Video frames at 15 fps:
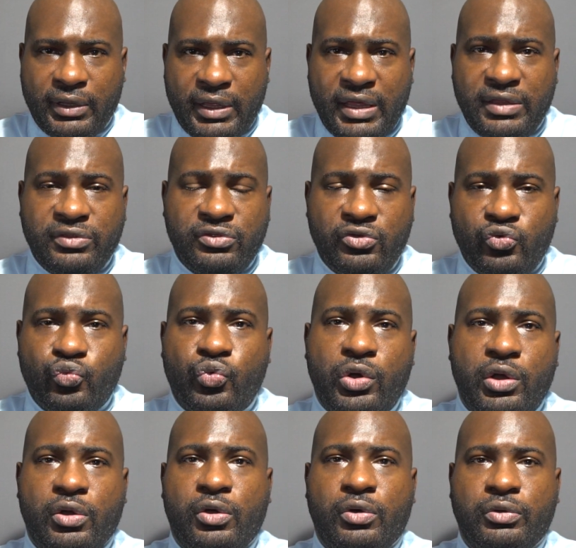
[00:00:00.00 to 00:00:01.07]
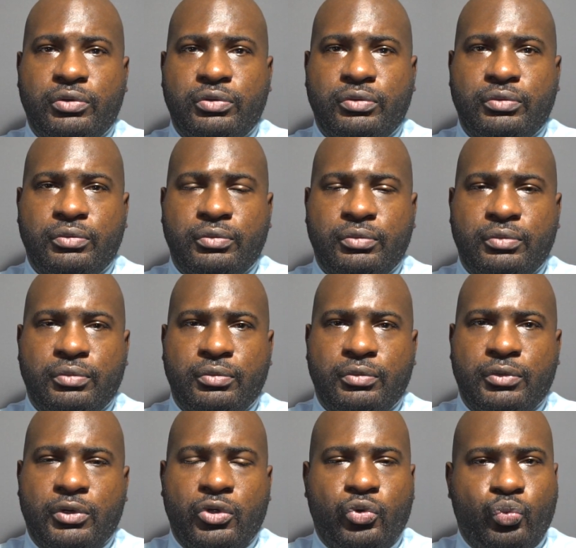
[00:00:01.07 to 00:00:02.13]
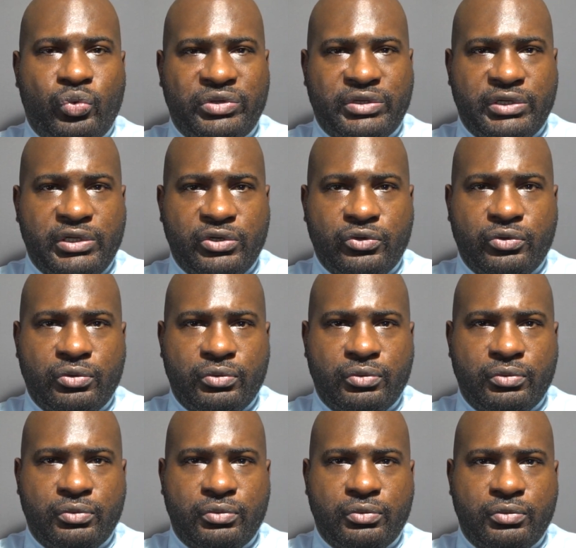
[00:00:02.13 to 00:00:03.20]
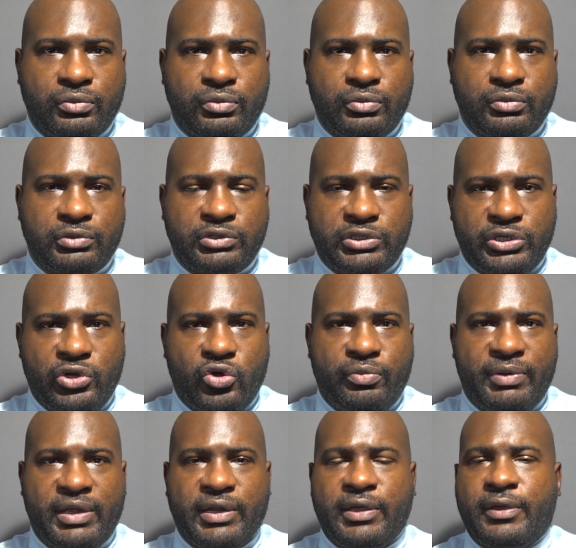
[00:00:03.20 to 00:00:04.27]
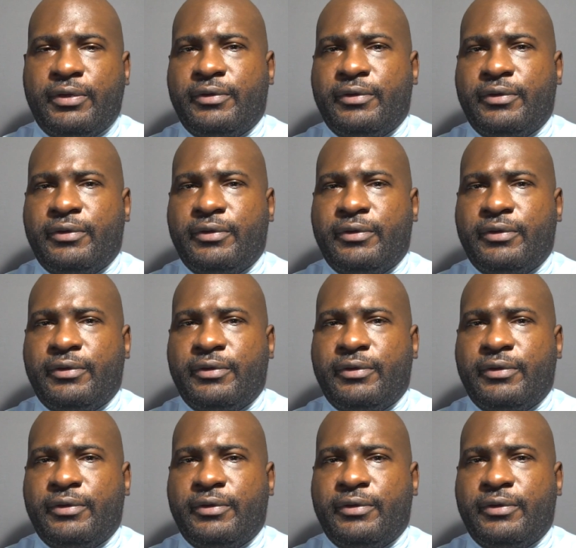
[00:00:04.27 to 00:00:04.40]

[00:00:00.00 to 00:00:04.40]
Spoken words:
in the world with little to no money?